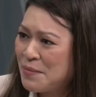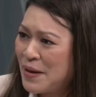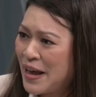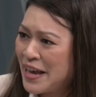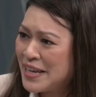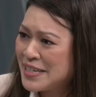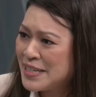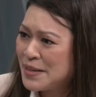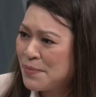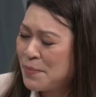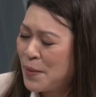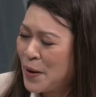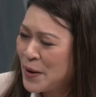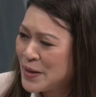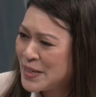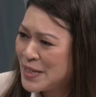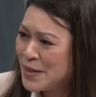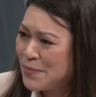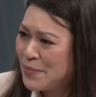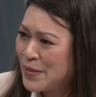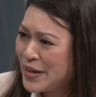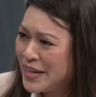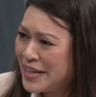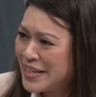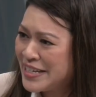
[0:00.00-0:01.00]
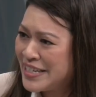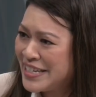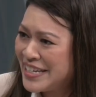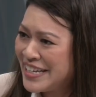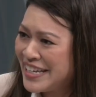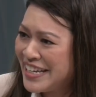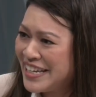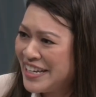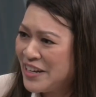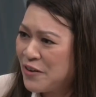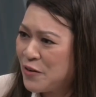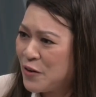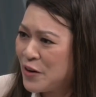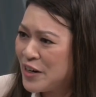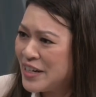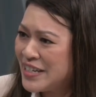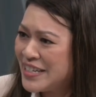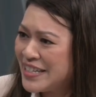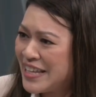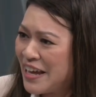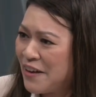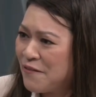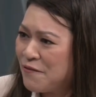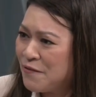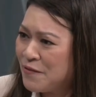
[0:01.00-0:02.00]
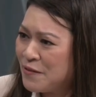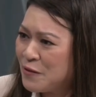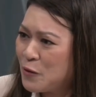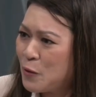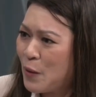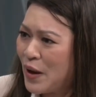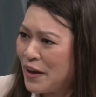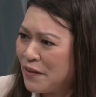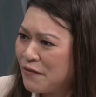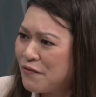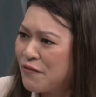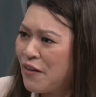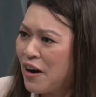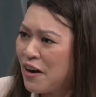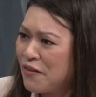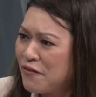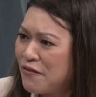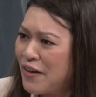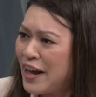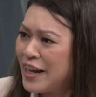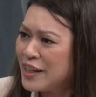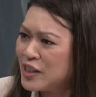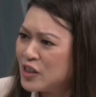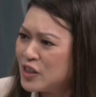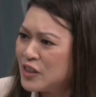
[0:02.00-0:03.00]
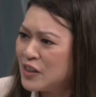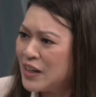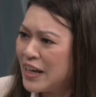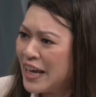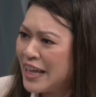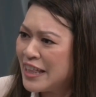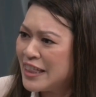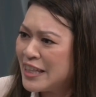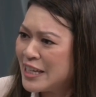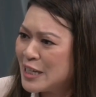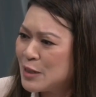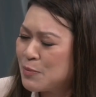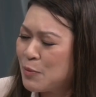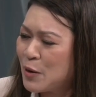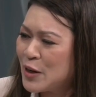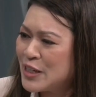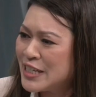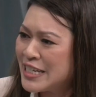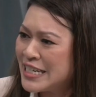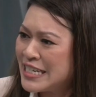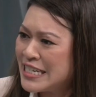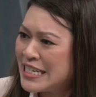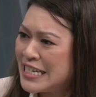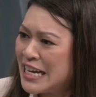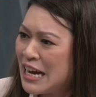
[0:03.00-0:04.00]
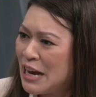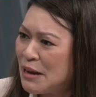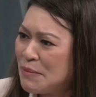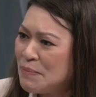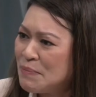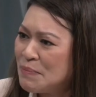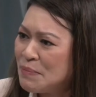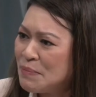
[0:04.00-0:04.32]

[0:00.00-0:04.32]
as a possibility, or is that quite far-fetched at this point in time?